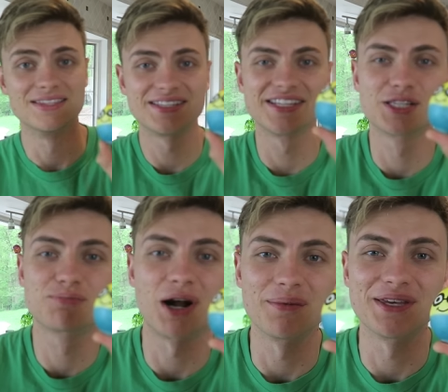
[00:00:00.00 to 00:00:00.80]
And this
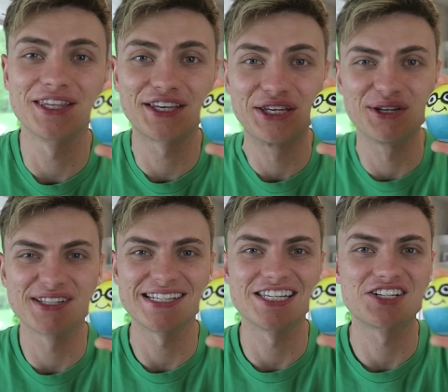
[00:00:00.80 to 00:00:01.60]
is probably the
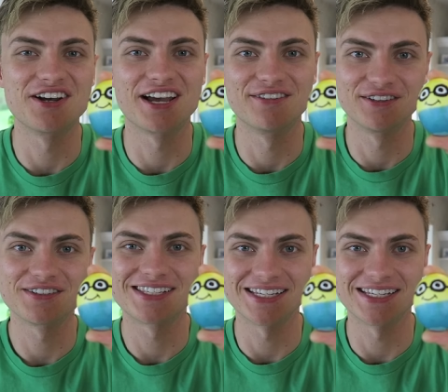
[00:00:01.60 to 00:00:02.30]
cutest Easter egg I've ever